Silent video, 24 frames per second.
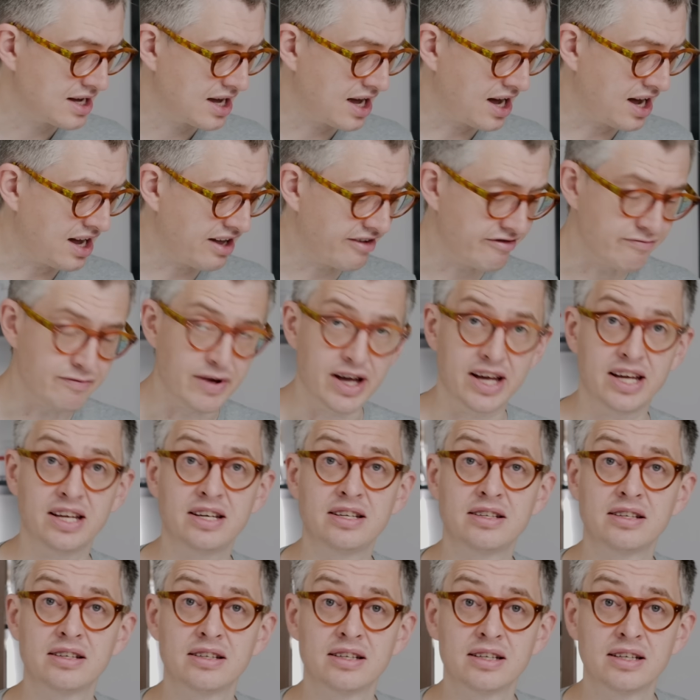I have
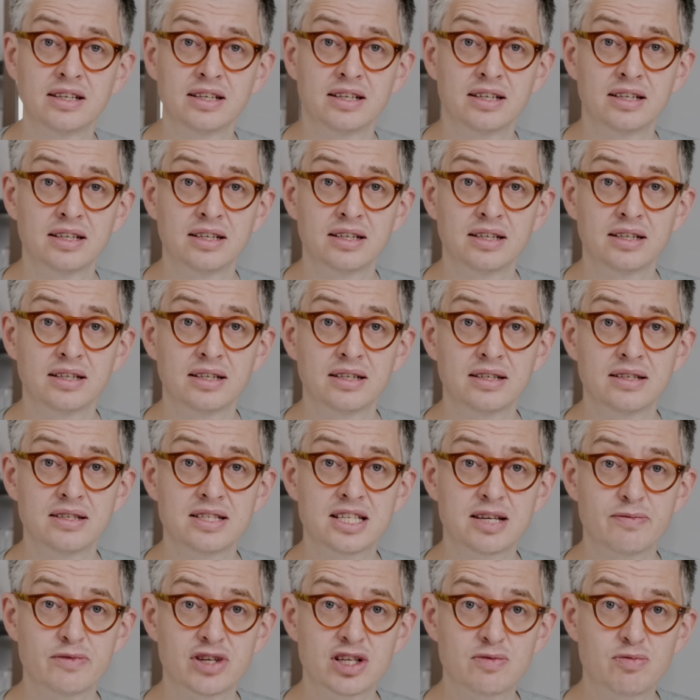made
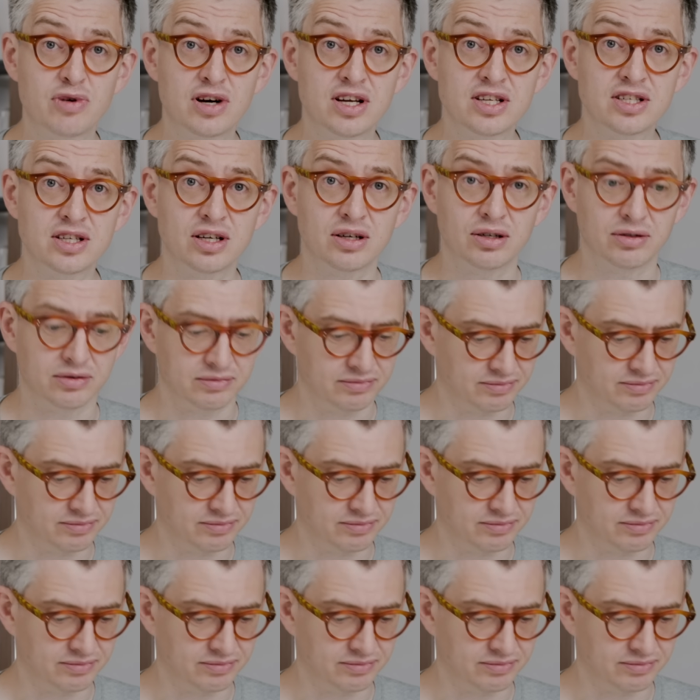some espresso.